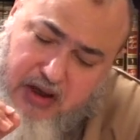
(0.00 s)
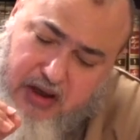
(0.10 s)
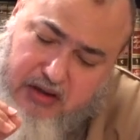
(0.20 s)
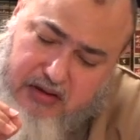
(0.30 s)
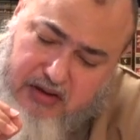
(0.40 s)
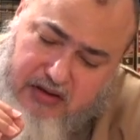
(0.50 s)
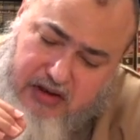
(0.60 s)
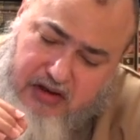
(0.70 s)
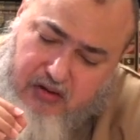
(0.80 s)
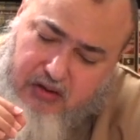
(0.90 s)
and they
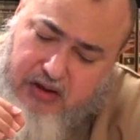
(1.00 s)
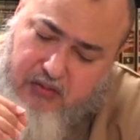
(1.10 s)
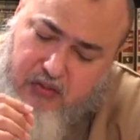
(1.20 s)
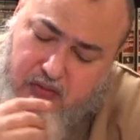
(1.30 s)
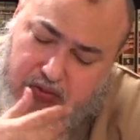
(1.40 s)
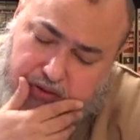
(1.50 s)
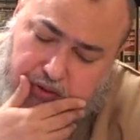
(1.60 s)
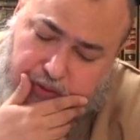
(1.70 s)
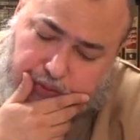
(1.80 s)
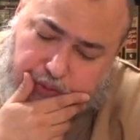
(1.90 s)
think, okay,
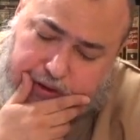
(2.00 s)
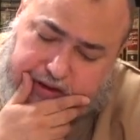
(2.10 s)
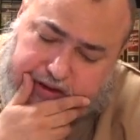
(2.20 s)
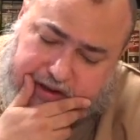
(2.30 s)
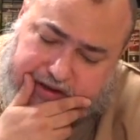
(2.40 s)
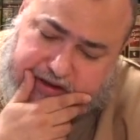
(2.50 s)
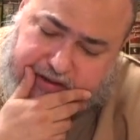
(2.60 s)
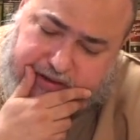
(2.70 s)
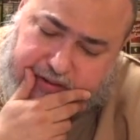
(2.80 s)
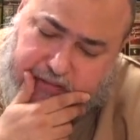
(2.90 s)
so what
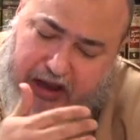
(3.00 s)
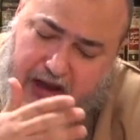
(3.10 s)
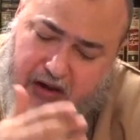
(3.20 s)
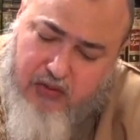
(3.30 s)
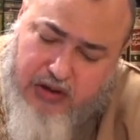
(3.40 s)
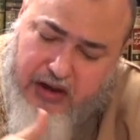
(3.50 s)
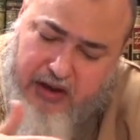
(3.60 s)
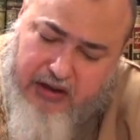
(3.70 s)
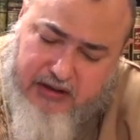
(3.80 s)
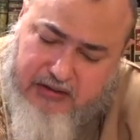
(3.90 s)
does mahawna
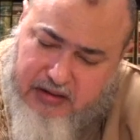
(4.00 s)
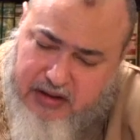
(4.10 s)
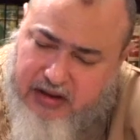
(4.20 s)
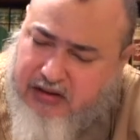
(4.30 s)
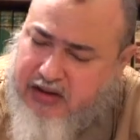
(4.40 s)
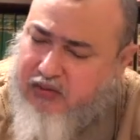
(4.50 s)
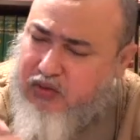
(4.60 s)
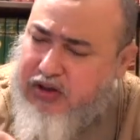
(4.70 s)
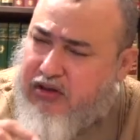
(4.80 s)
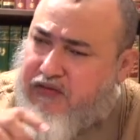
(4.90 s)
ayat al-layl, that
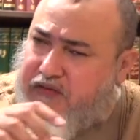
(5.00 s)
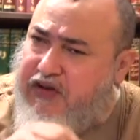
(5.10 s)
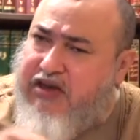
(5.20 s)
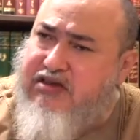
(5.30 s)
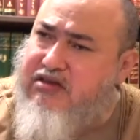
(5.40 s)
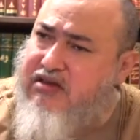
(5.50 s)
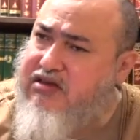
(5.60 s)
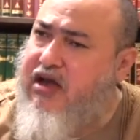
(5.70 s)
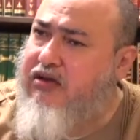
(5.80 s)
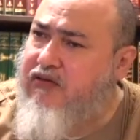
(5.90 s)
we efface the
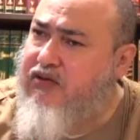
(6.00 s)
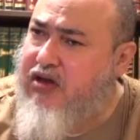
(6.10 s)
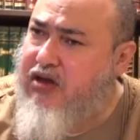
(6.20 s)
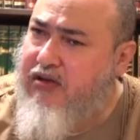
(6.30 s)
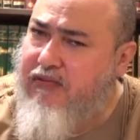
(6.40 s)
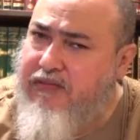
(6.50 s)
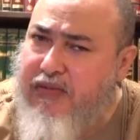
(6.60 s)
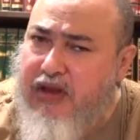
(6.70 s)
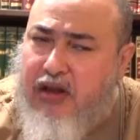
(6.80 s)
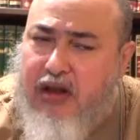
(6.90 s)
sign of the night?
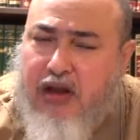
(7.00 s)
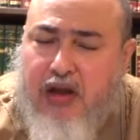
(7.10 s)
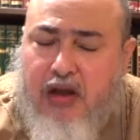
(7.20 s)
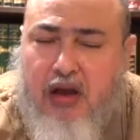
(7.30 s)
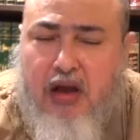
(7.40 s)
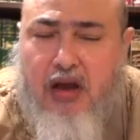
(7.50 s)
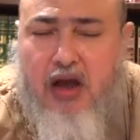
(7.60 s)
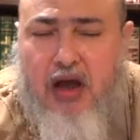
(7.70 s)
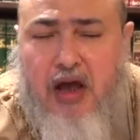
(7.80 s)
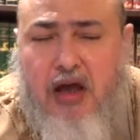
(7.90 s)

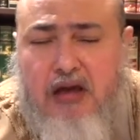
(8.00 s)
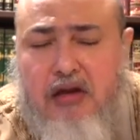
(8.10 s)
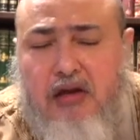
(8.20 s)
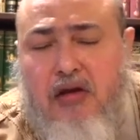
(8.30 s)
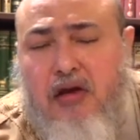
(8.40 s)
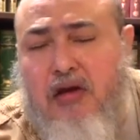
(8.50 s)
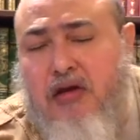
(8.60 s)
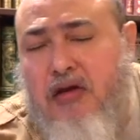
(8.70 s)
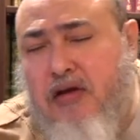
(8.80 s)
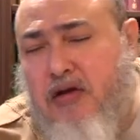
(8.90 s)
And
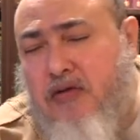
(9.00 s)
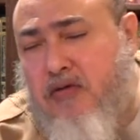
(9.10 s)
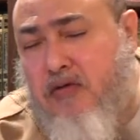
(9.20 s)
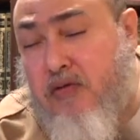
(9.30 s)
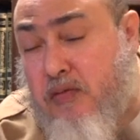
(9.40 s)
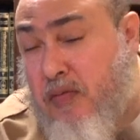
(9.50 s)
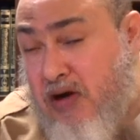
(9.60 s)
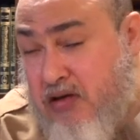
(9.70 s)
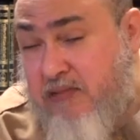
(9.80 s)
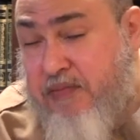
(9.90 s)

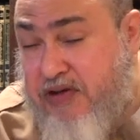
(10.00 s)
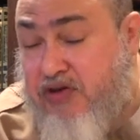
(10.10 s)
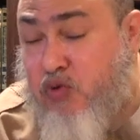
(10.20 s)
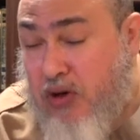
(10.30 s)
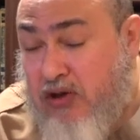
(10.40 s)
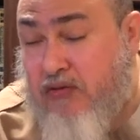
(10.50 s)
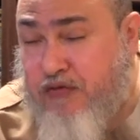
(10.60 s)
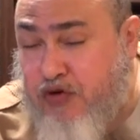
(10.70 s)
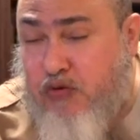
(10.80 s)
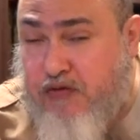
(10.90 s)
remarkably, quite a
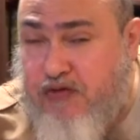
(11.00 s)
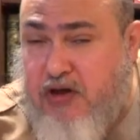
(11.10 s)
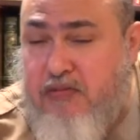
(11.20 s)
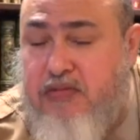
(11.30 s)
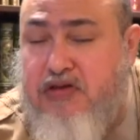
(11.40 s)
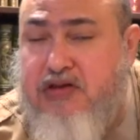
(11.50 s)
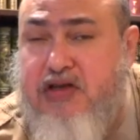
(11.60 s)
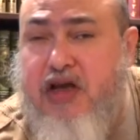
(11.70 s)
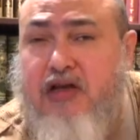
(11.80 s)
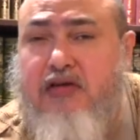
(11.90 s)
few of them
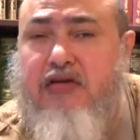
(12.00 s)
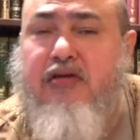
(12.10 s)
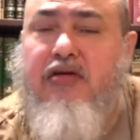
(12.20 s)
said,